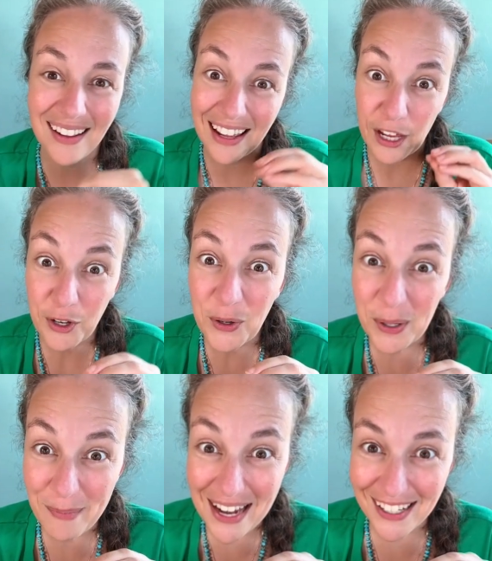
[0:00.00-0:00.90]

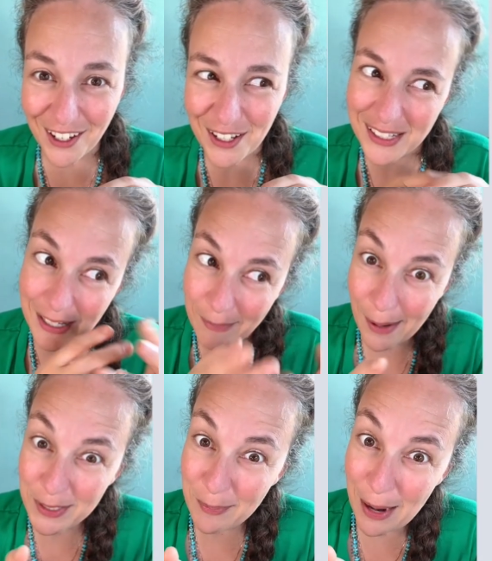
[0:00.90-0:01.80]
gourmet dinner. Sometimes you
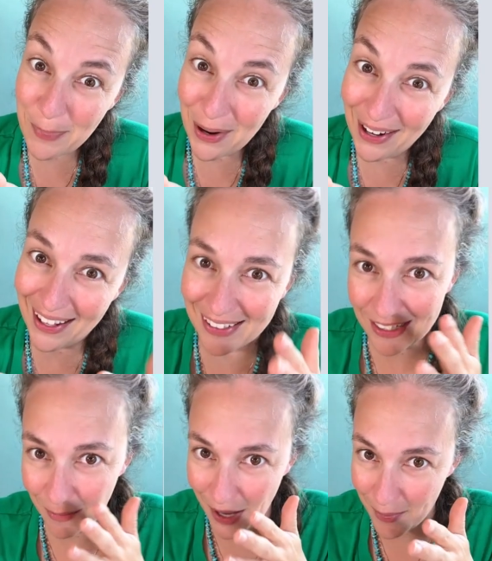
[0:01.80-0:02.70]
might burn it.
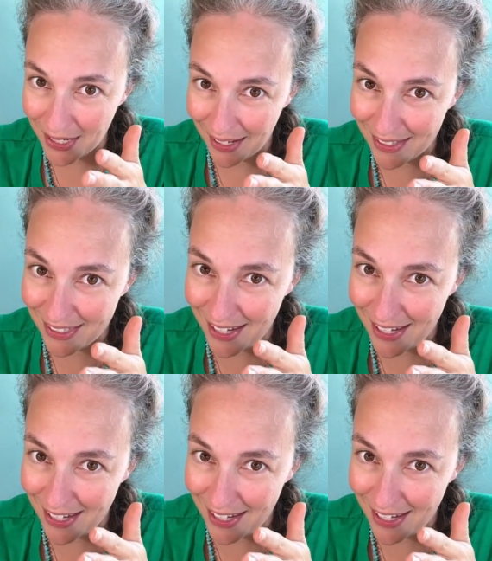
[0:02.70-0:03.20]
Sometimes it gets stuck.